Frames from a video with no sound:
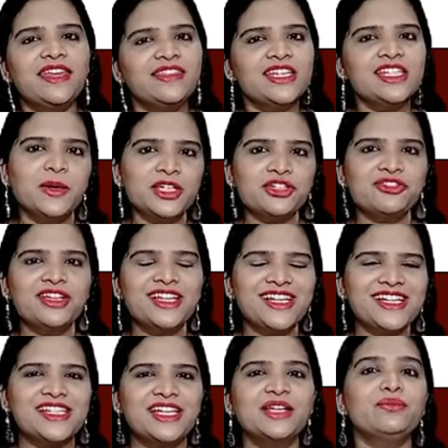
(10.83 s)
this particular
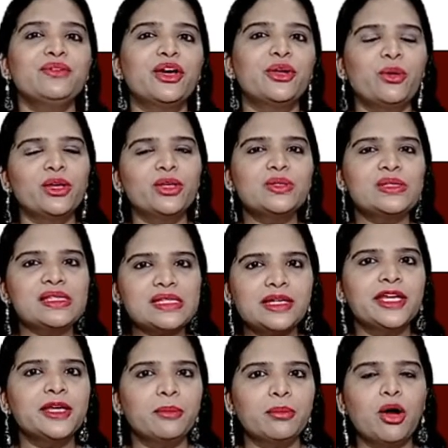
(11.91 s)
lesson, we are going to
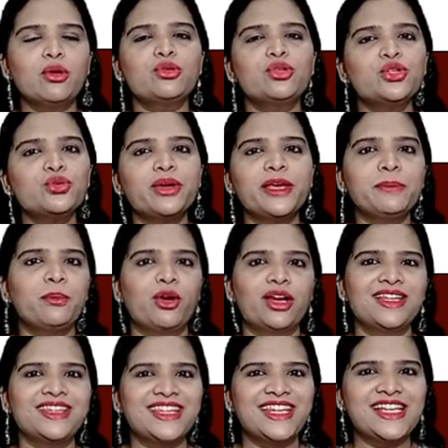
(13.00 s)
study about two
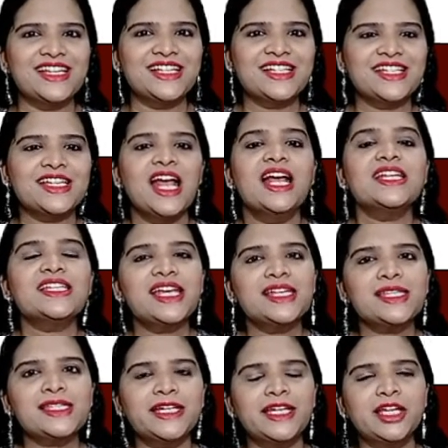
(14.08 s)
important things, sex
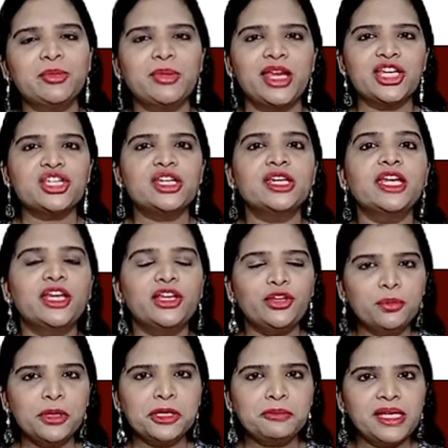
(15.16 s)
determination in
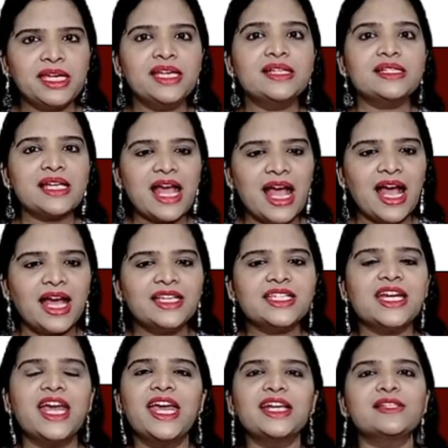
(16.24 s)
human beings and
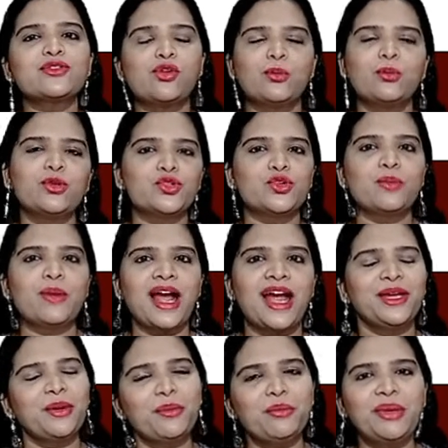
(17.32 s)
X chromosome and
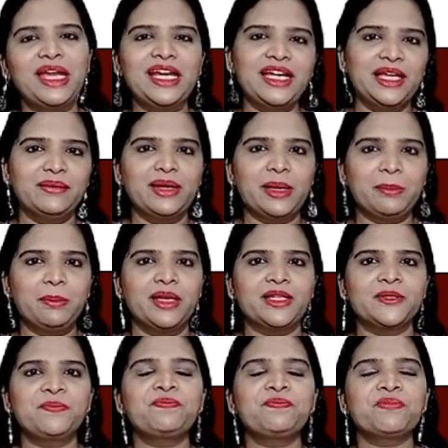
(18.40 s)
male development.
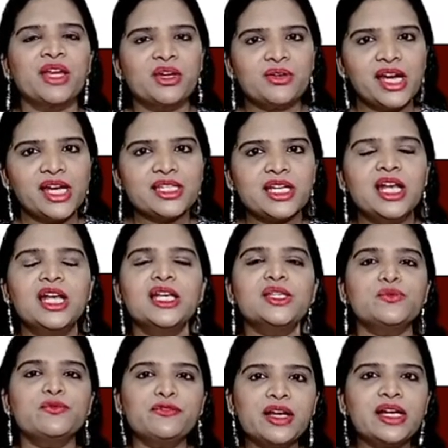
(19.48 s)
Right,
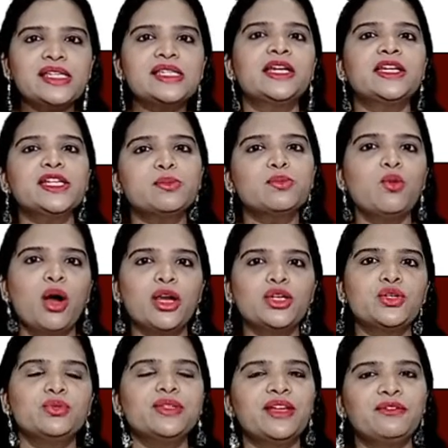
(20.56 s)
first, let us move on
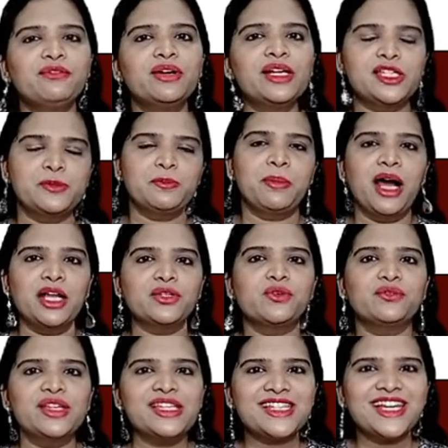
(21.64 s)
to the first part of
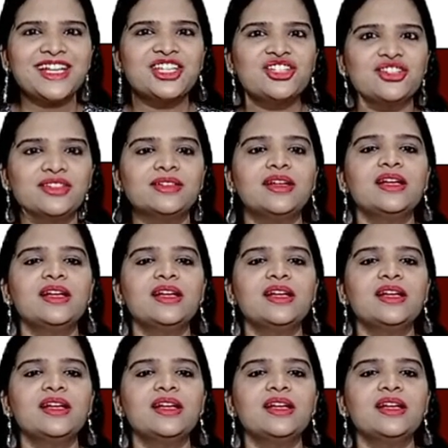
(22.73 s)
this lecture,